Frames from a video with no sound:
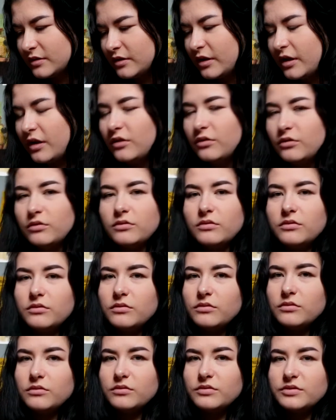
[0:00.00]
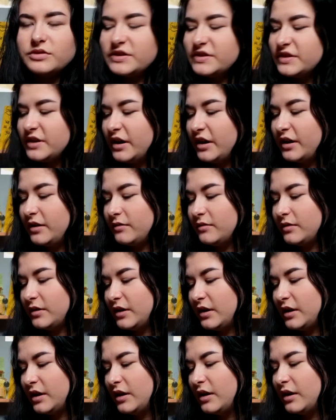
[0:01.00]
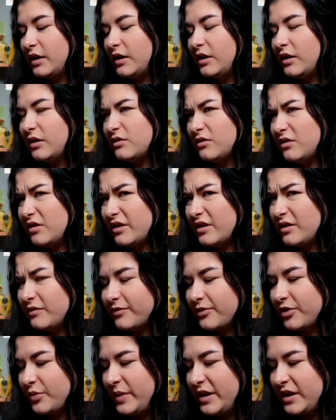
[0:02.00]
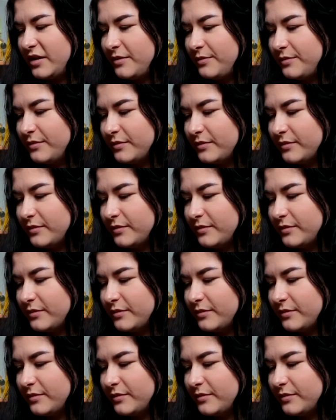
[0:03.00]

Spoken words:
No, she's not. Hold on for a minute.